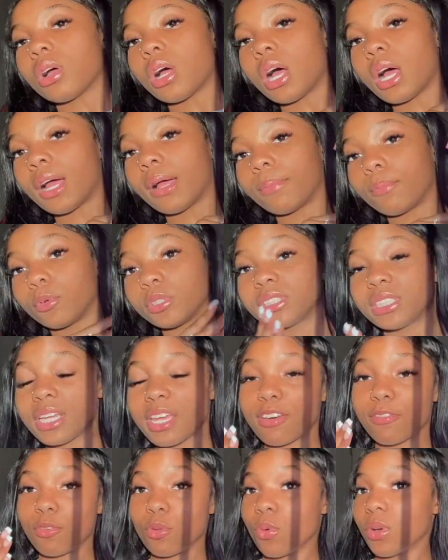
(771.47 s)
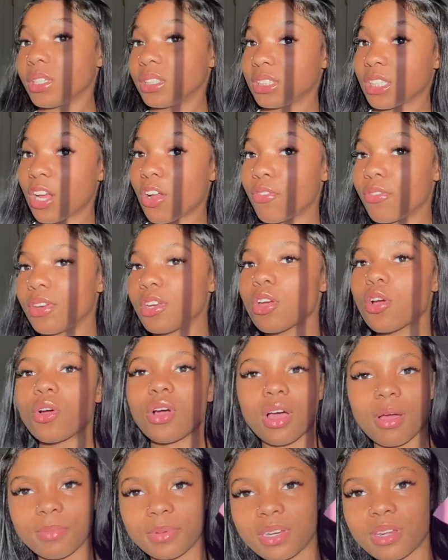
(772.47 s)
um, once again, if you want a style video,
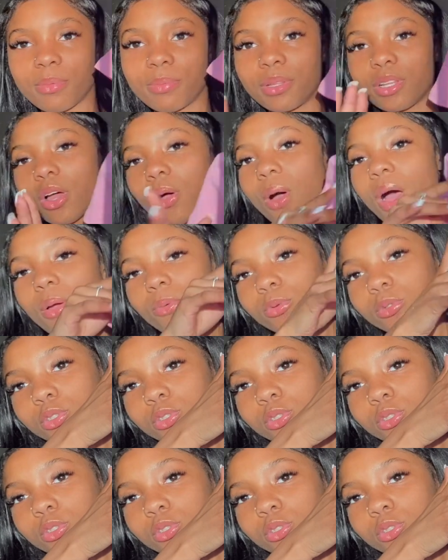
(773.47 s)
comment down below. I will